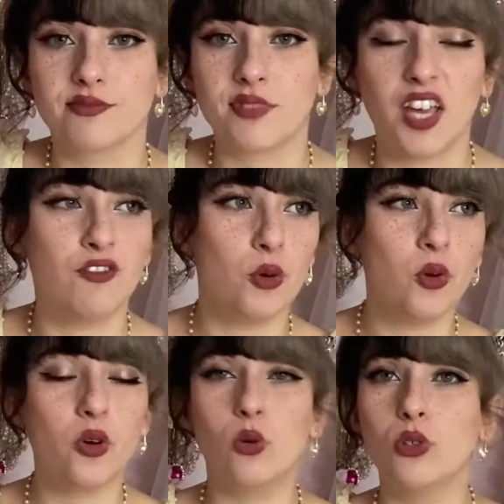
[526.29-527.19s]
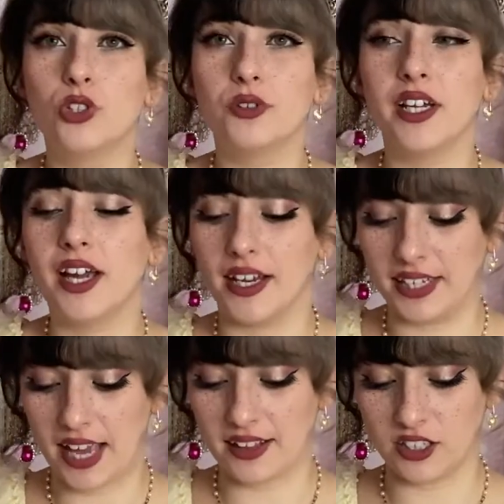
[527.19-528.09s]
If you want to alter it and
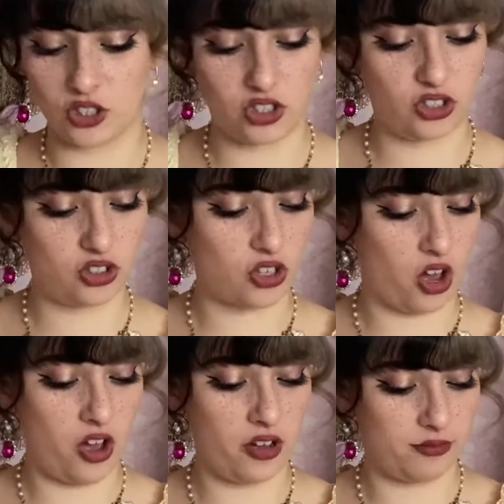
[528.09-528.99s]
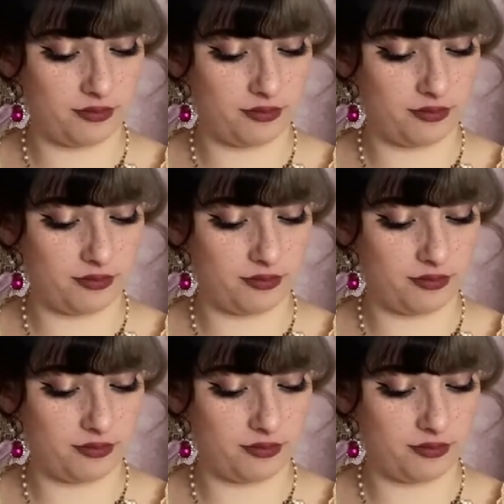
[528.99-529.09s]
get the skirt